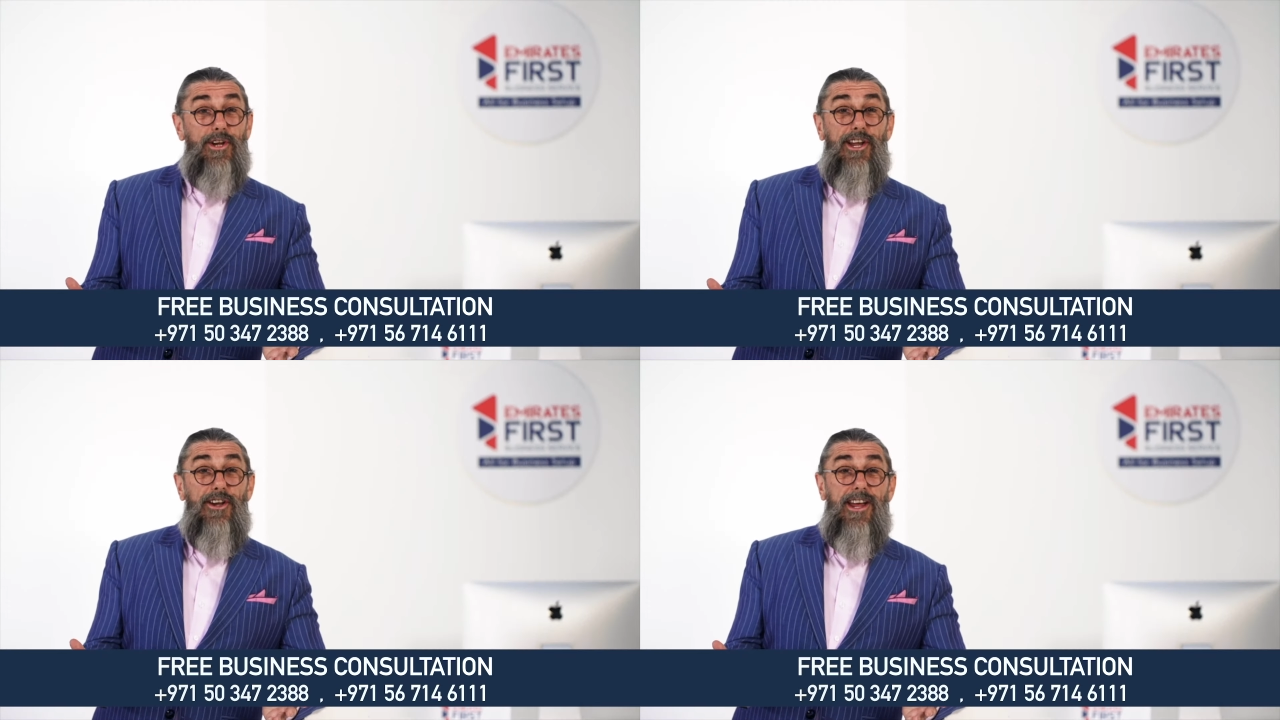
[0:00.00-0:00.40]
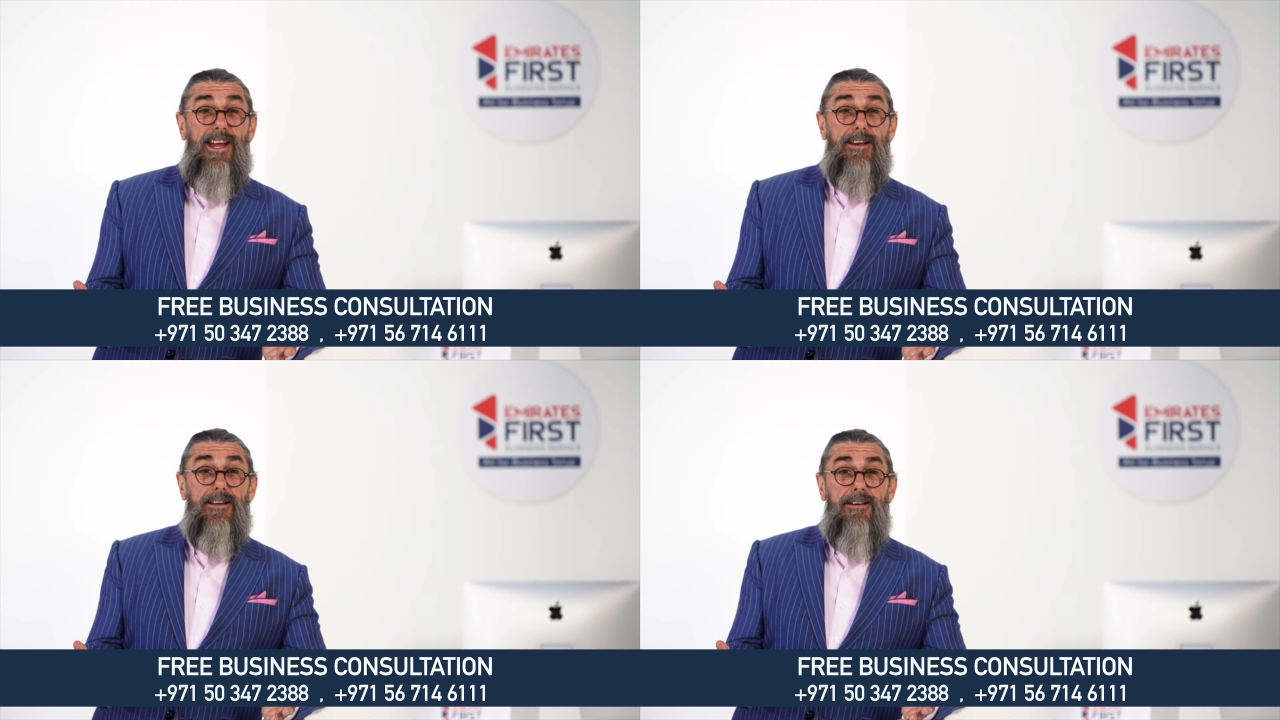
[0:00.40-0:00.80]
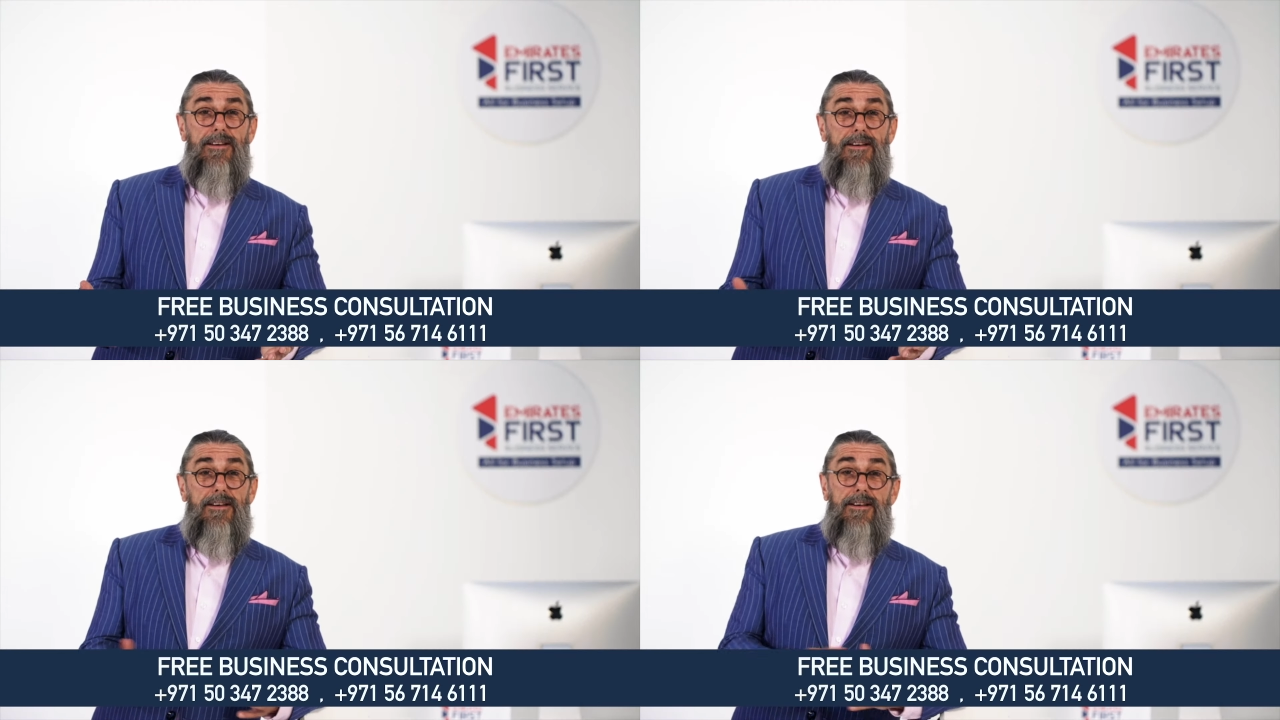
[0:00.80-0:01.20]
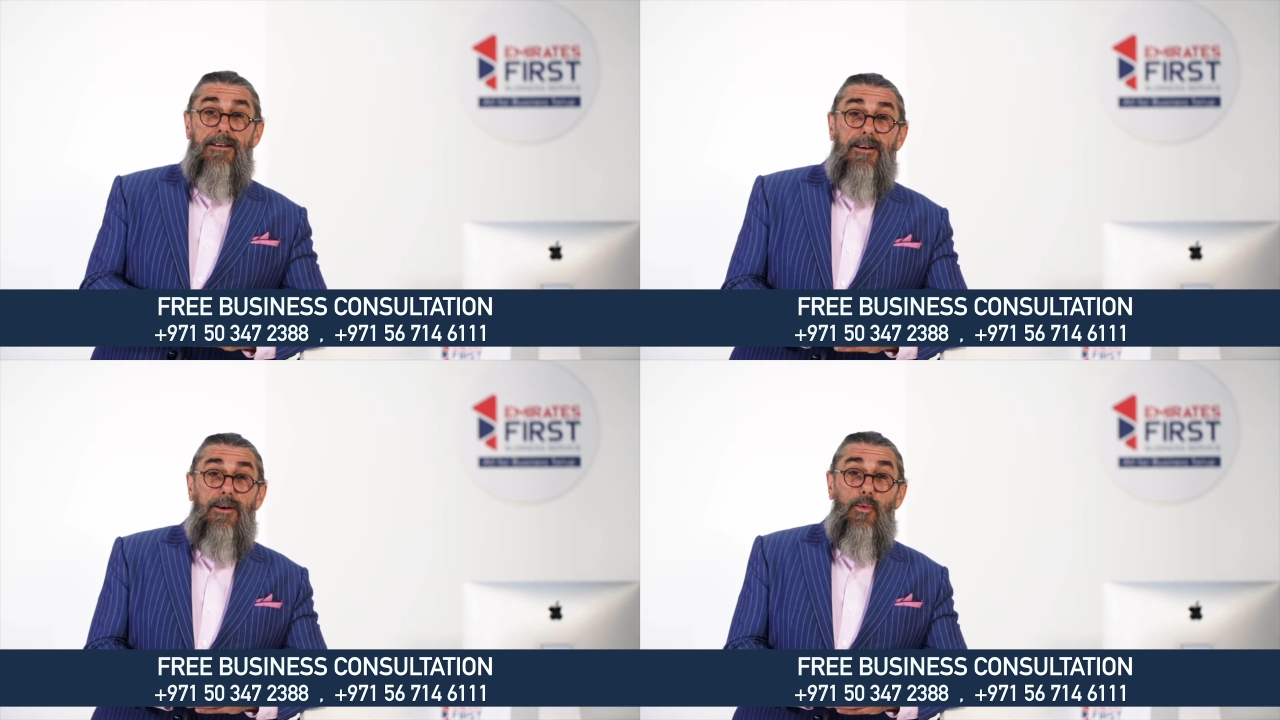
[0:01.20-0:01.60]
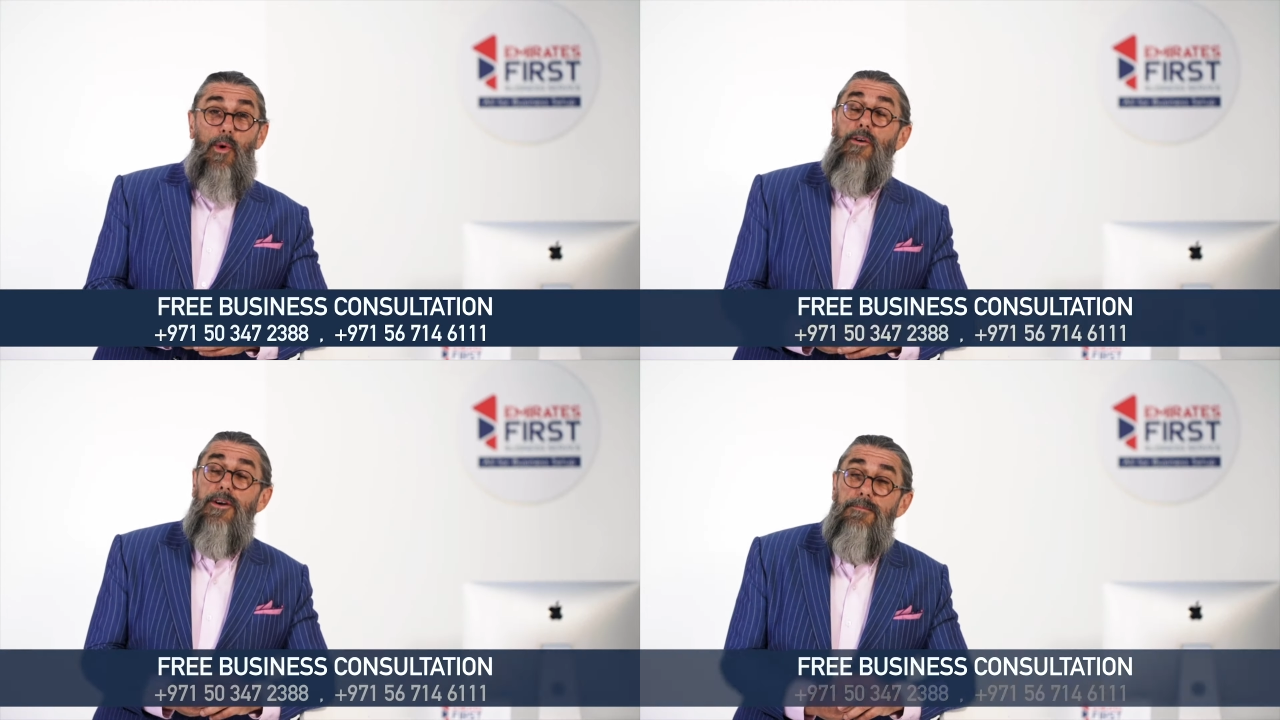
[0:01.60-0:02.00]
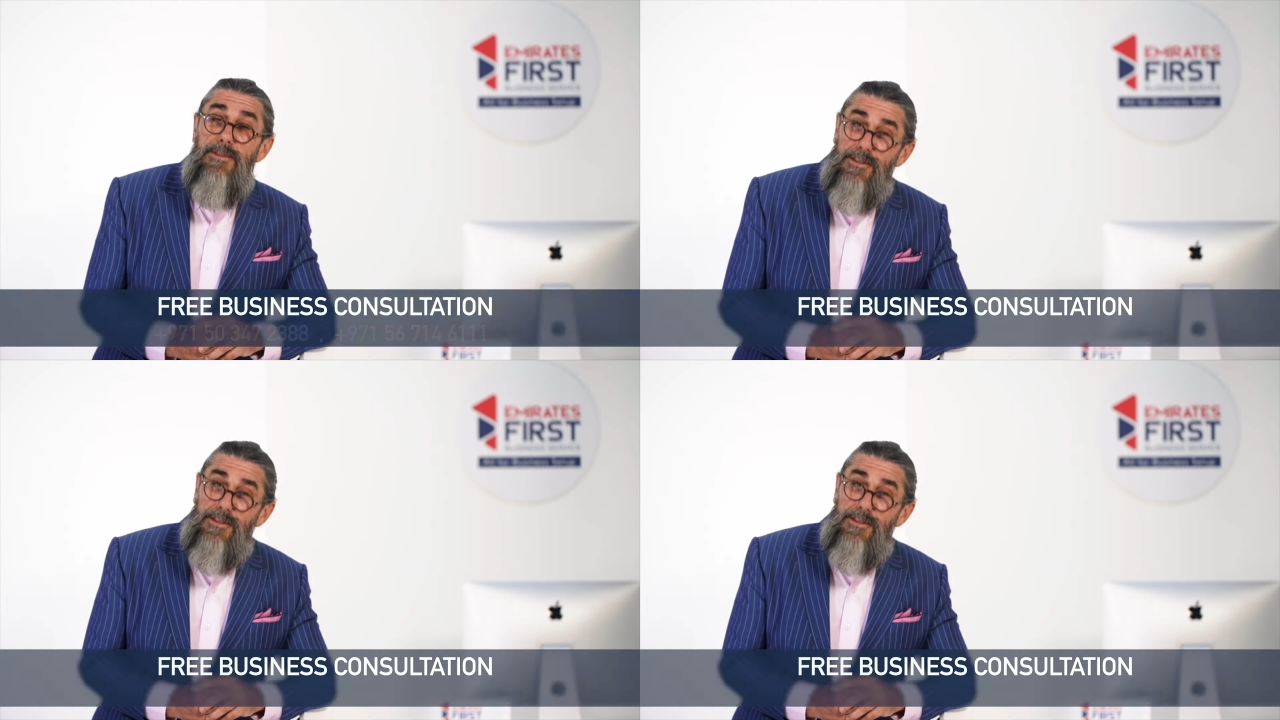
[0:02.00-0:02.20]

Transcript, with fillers: do you need? Welcome